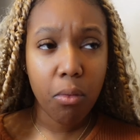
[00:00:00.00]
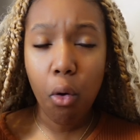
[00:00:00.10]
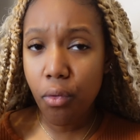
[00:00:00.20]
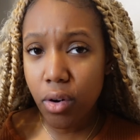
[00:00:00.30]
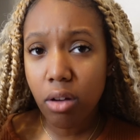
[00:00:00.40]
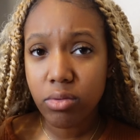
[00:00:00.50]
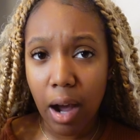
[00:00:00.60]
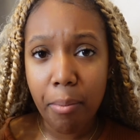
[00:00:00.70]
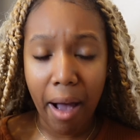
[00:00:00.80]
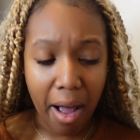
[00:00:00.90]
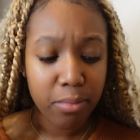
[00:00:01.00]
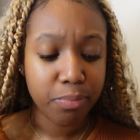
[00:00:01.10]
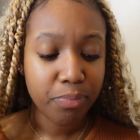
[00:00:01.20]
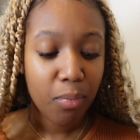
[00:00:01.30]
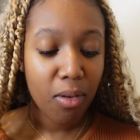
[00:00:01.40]
Overall, not bad.
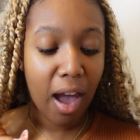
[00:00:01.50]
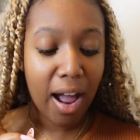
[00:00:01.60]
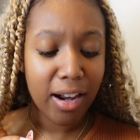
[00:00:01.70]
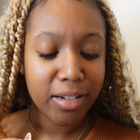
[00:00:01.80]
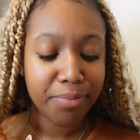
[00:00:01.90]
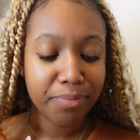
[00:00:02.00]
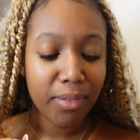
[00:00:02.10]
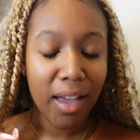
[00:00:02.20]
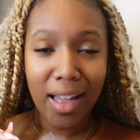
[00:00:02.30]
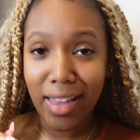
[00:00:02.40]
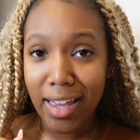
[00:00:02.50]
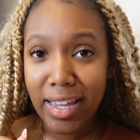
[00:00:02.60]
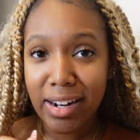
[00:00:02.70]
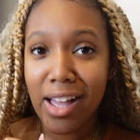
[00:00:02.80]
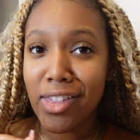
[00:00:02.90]
I like
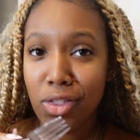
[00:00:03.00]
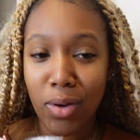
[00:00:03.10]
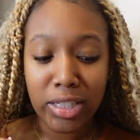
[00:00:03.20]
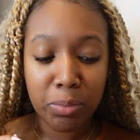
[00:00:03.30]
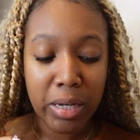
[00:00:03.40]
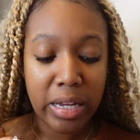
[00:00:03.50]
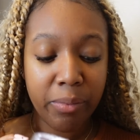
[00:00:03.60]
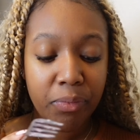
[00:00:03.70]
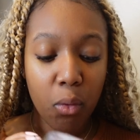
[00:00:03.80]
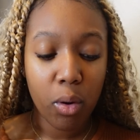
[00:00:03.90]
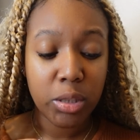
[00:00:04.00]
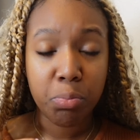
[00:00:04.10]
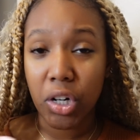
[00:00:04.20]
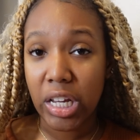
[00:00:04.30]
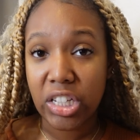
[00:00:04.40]
it. I think the recipe was
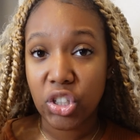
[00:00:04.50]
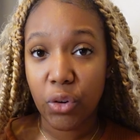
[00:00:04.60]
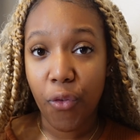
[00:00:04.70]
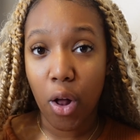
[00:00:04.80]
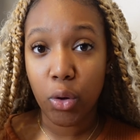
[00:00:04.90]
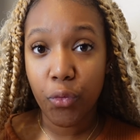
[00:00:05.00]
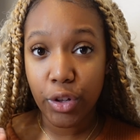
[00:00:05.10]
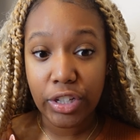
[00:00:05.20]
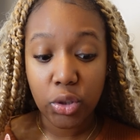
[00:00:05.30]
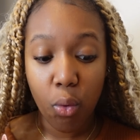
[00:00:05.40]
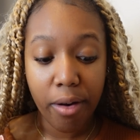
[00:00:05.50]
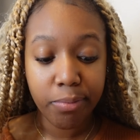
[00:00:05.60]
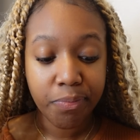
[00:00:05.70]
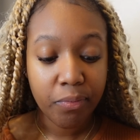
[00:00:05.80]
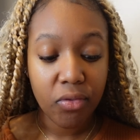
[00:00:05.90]
pretty easy to follow for this
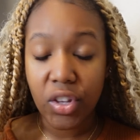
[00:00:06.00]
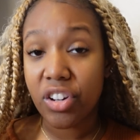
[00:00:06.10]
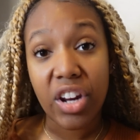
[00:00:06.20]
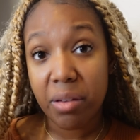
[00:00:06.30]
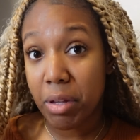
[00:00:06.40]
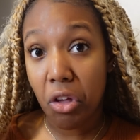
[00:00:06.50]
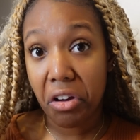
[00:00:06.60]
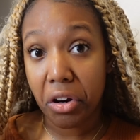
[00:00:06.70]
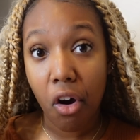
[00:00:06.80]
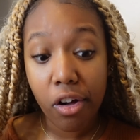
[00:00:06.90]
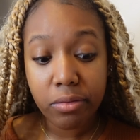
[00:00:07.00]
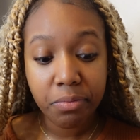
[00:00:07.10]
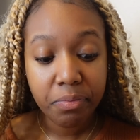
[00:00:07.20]
one. Didn't take me long at all.